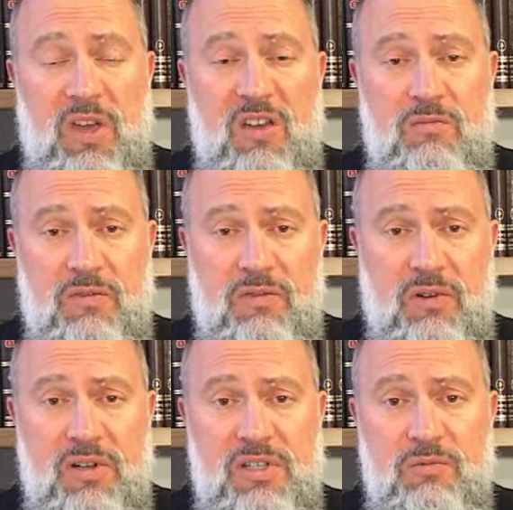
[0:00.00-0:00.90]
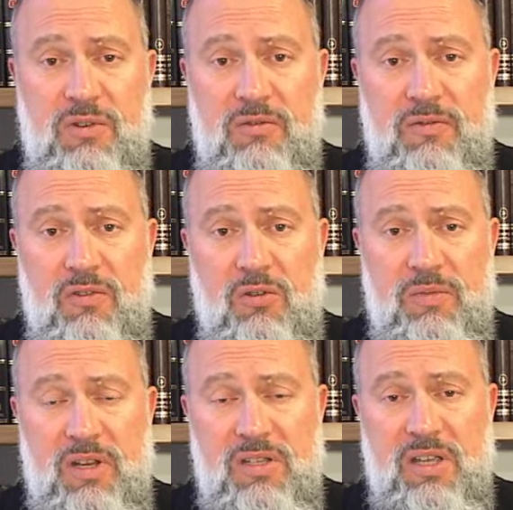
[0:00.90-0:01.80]
we have before us in written
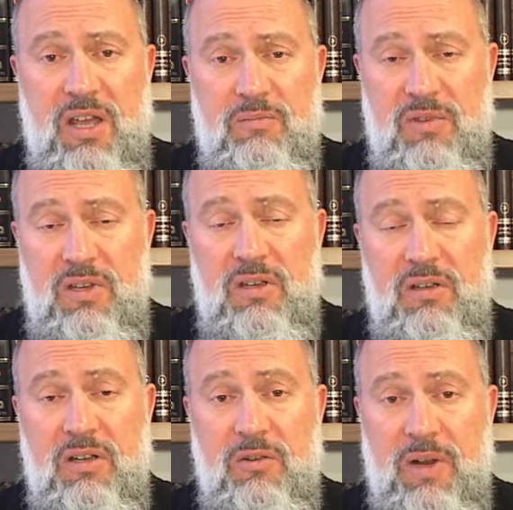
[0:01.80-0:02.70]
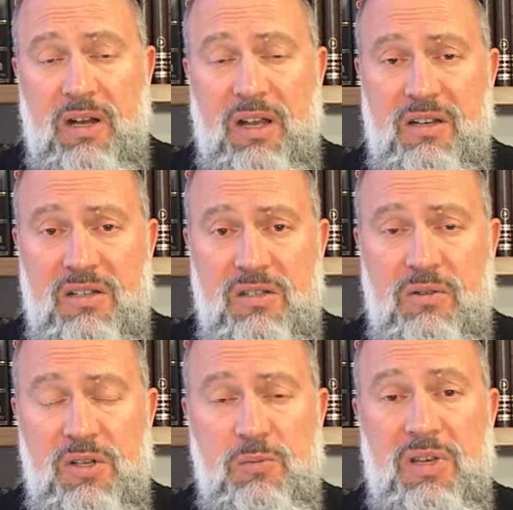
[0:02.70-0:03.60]
form that is can be correctly
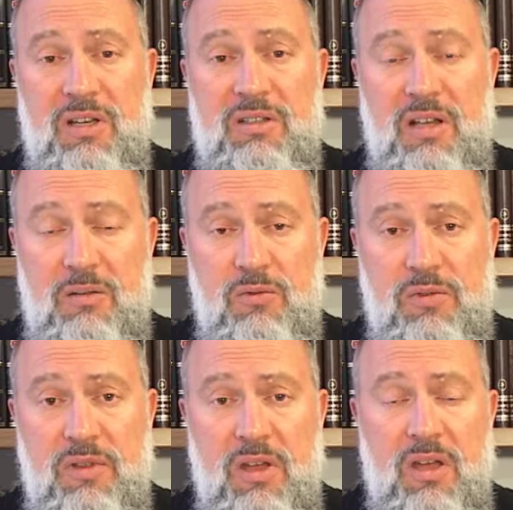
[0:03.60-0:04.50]
understood as being a Talmud,